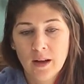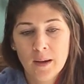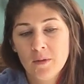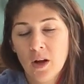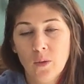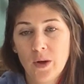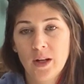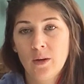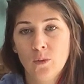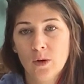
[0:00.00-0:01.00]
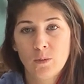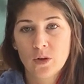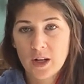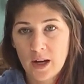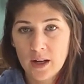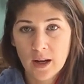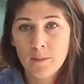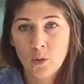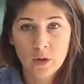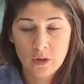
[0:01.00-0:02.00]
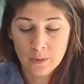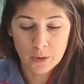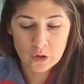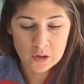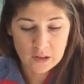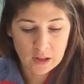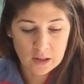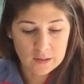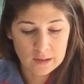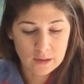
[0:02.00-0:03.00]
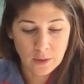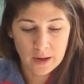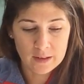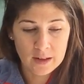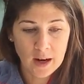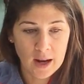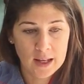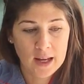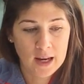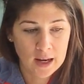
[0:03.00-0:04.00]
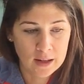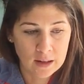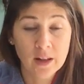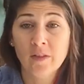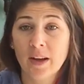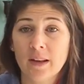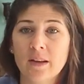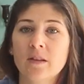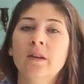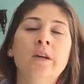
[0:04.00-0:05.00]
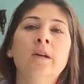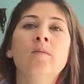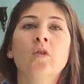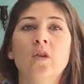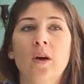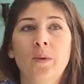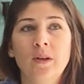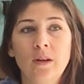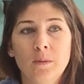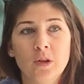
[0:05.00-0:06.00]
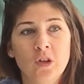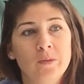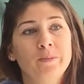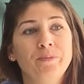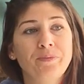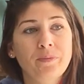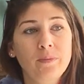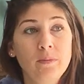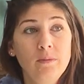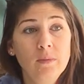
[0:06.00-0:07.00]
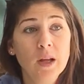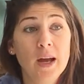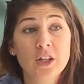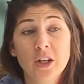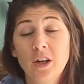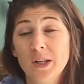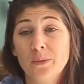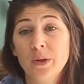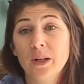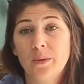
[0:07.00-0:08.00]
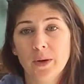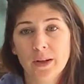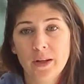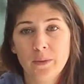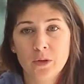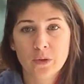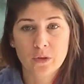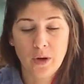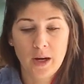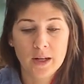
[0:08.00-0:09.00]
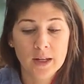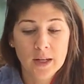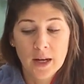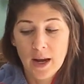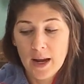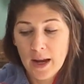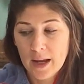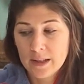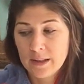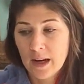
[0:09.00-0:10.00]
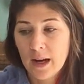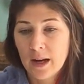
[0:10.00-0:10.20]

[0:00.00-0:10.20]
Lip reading: I'm not waiting one more day. I'm going to emergency. This is crazy. I can't live like this. So I went to the emerge. Actually, I got in really quickly, which was great. And